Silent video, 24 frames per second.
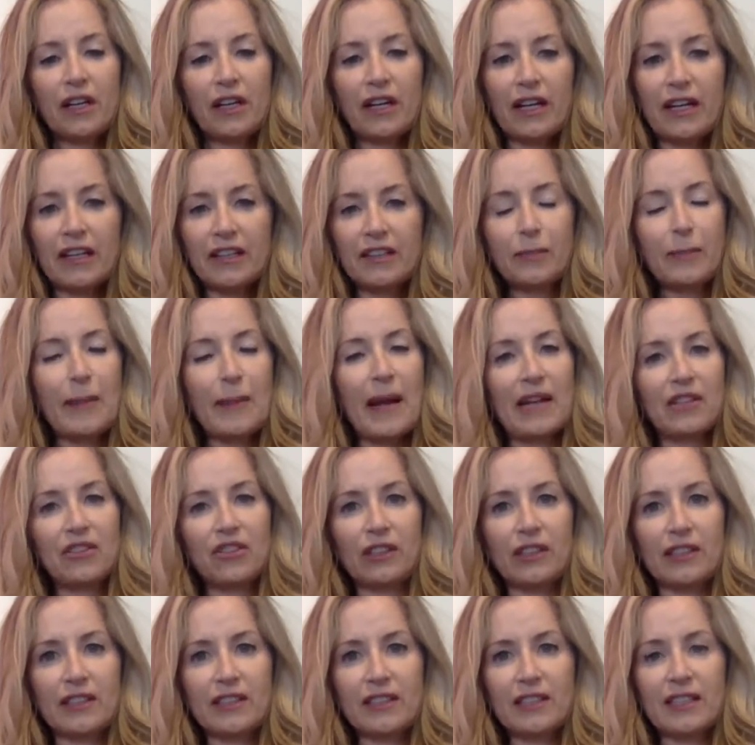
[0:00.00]

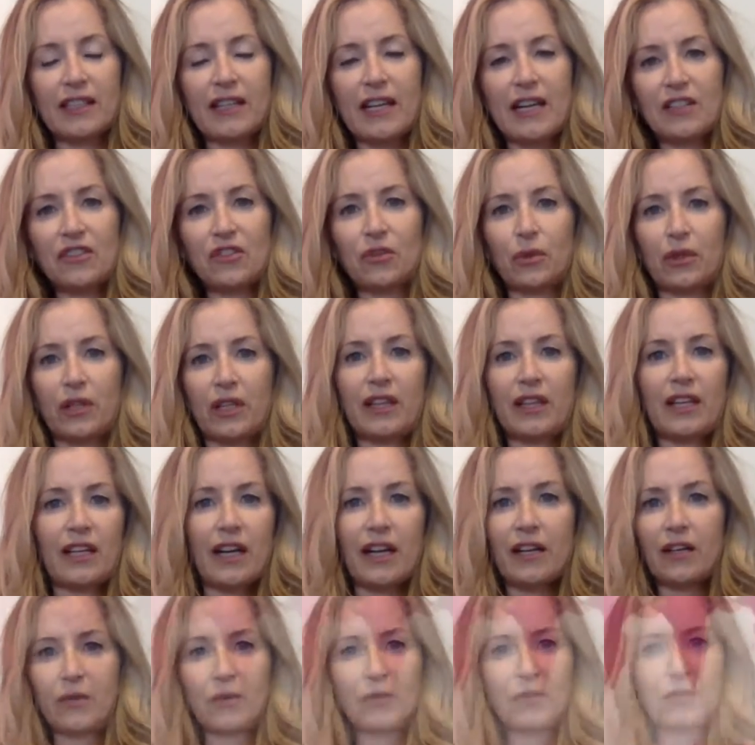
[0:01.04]
spatulas and that sort of thing.
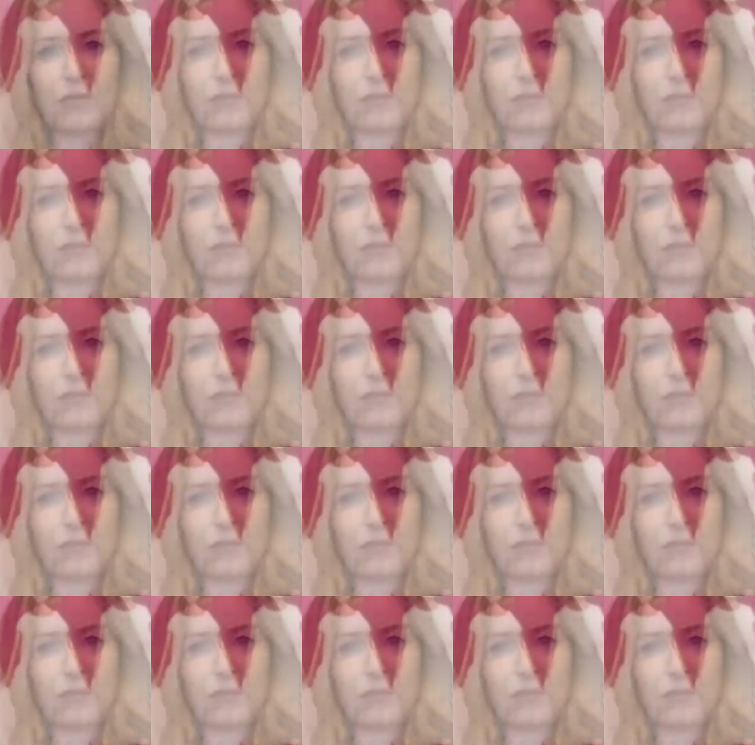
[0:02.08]
I don't